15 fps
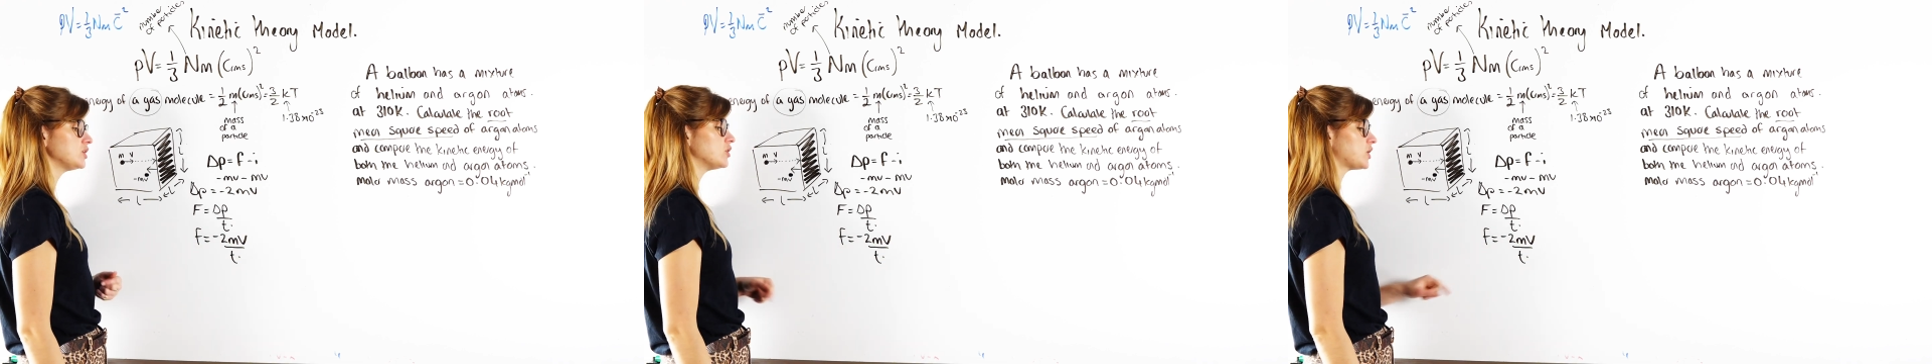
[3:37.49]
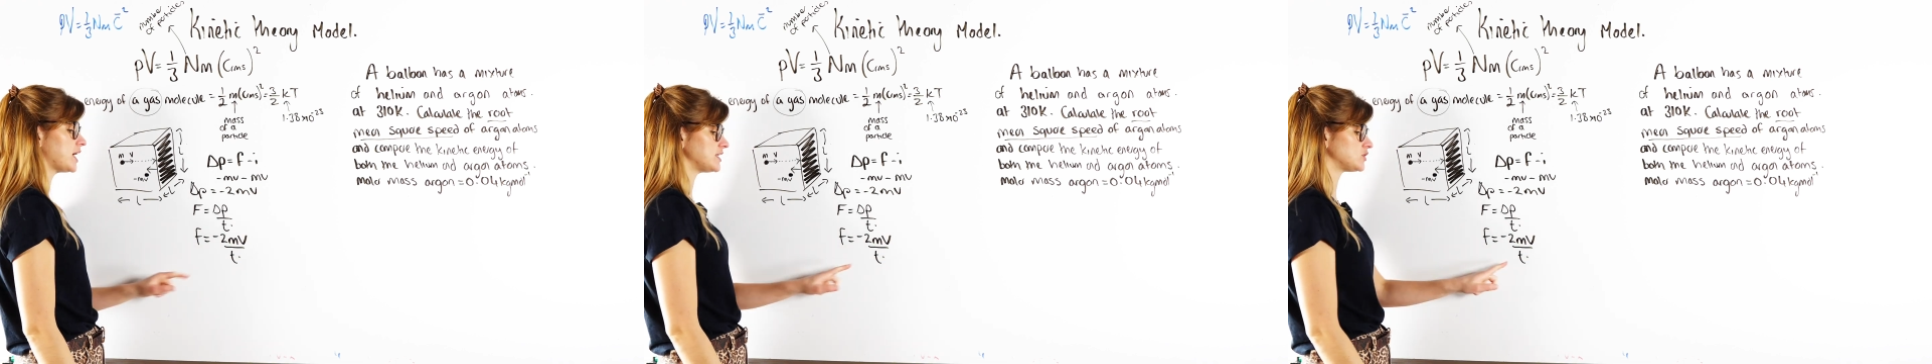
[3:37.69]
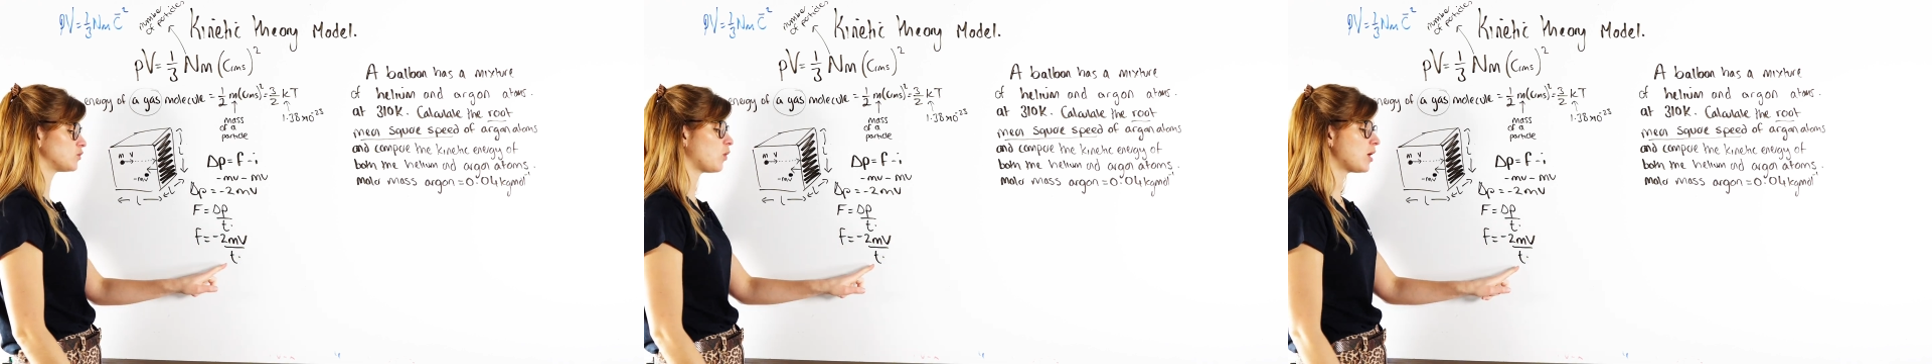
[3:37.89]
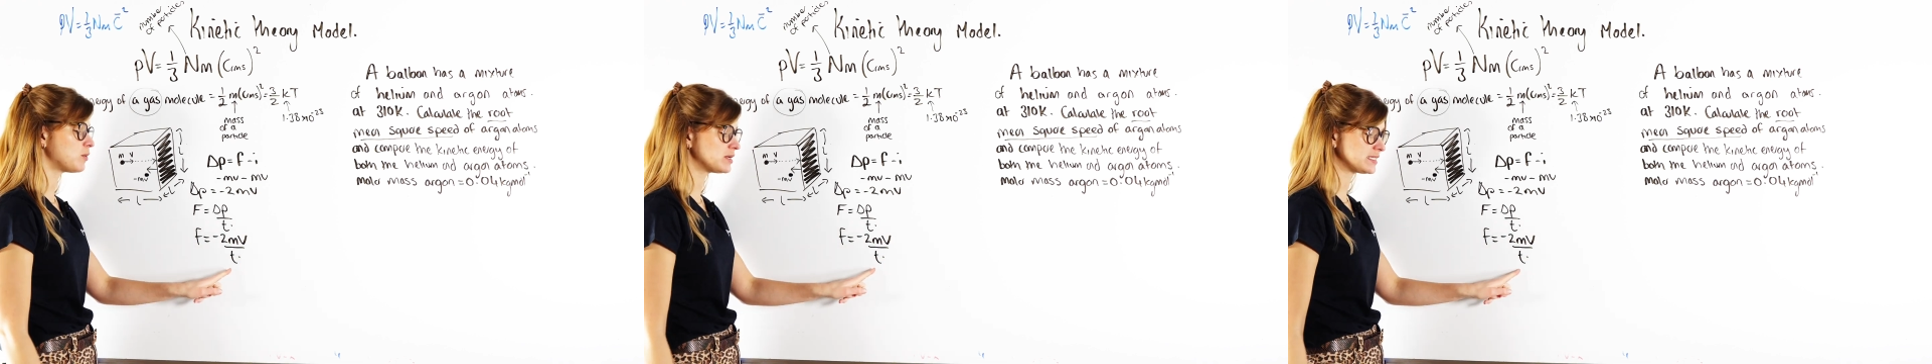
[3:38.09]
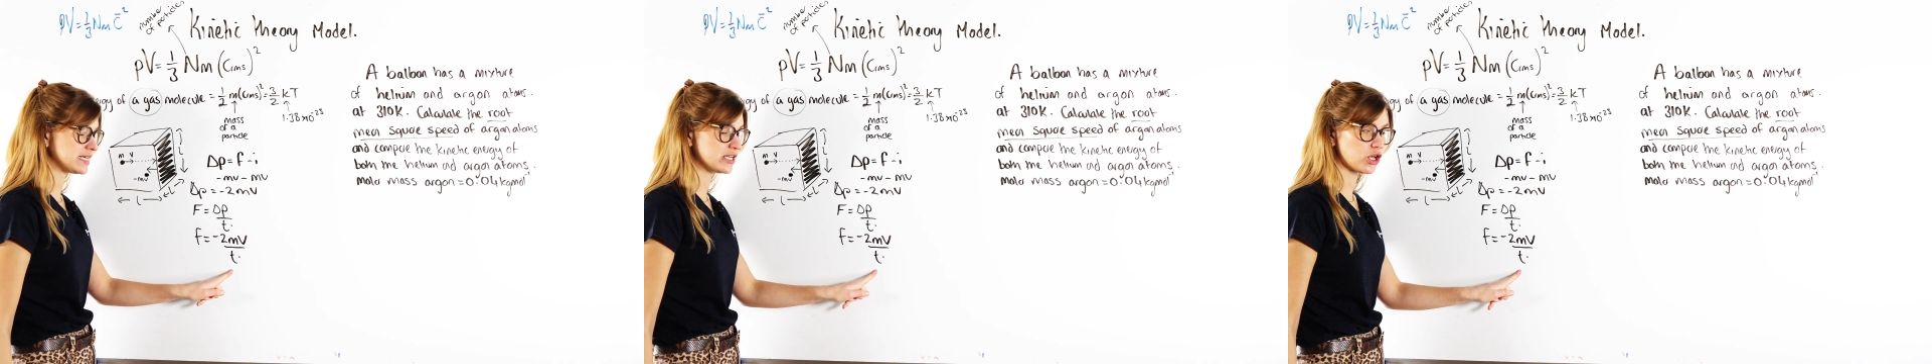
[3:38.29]
Okay, so what I
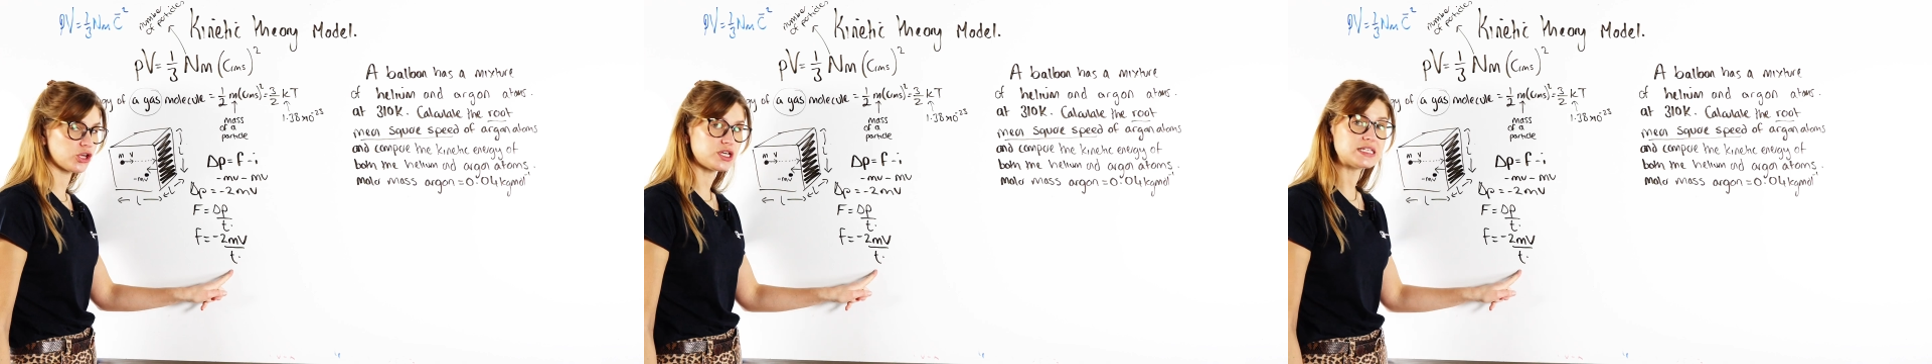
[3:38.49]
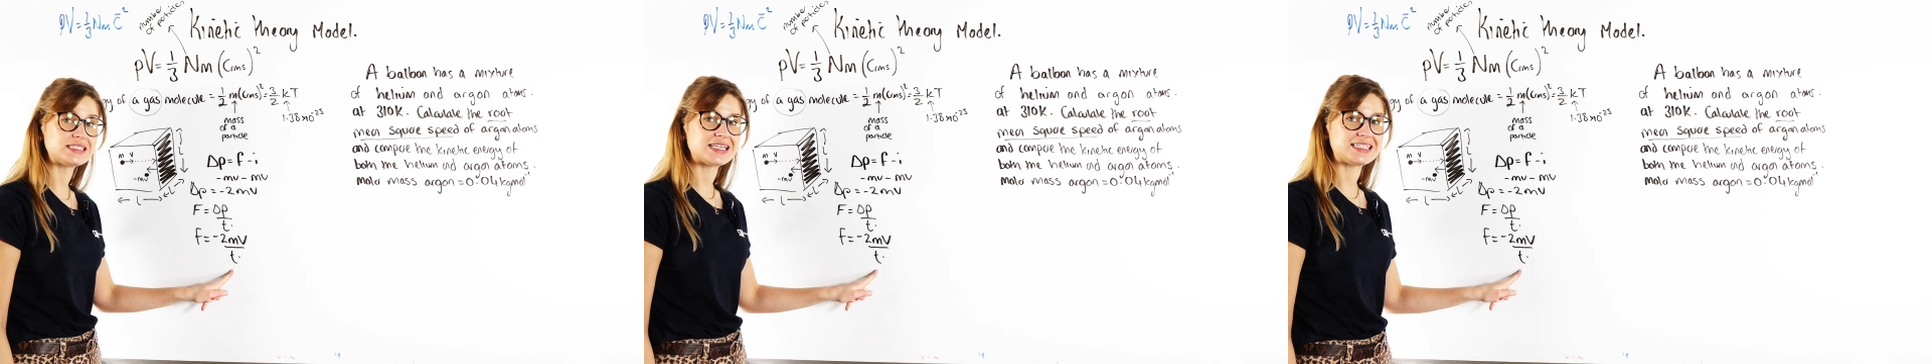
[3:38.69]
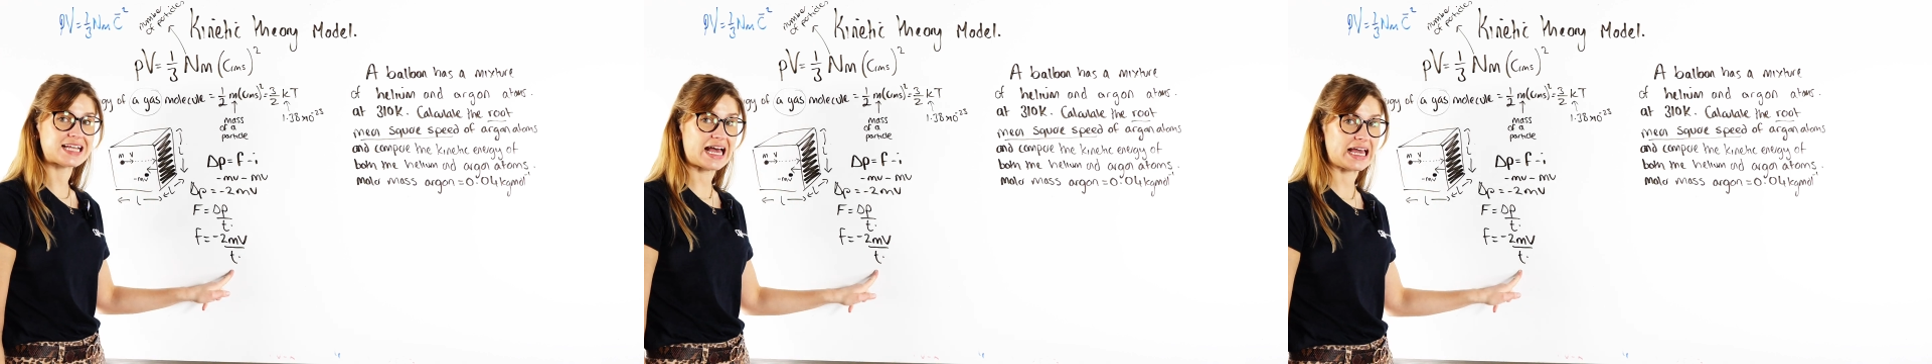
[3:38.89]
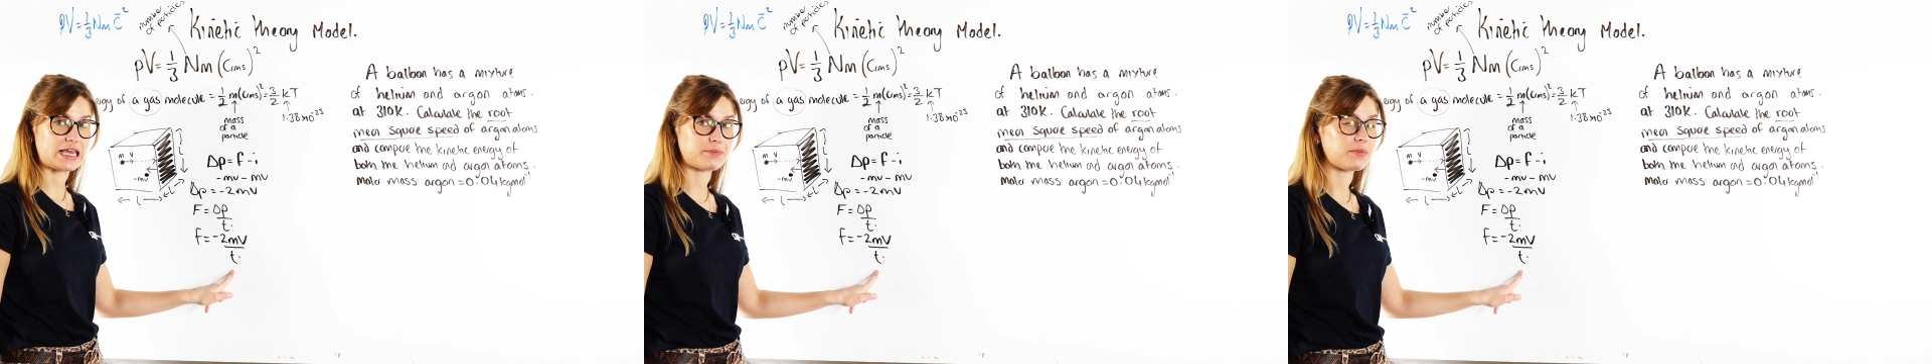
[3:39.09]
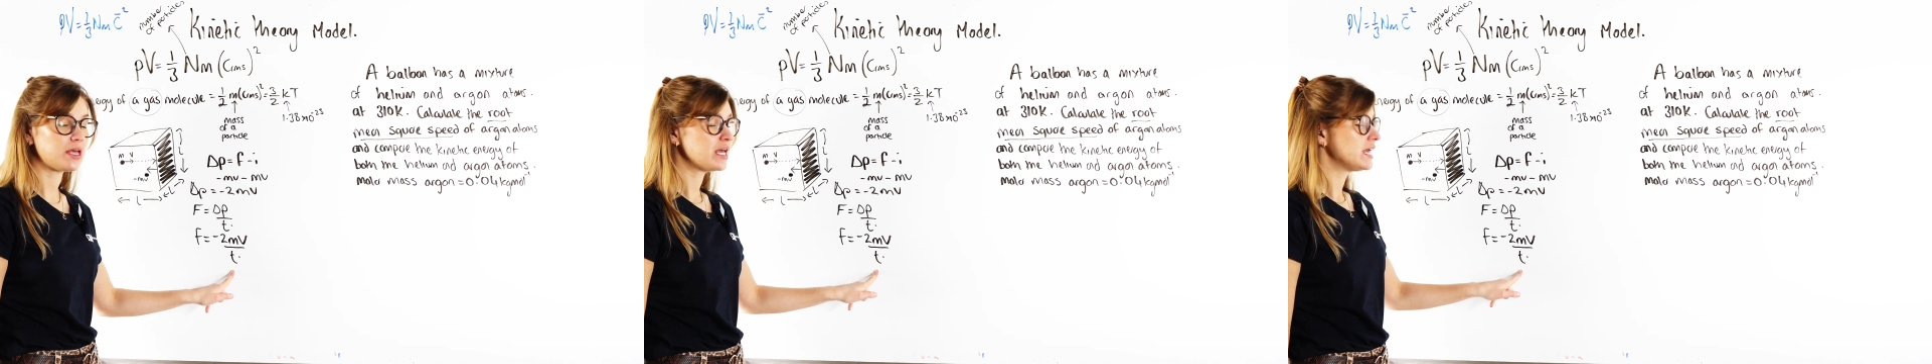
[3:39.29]
want to see now is the time.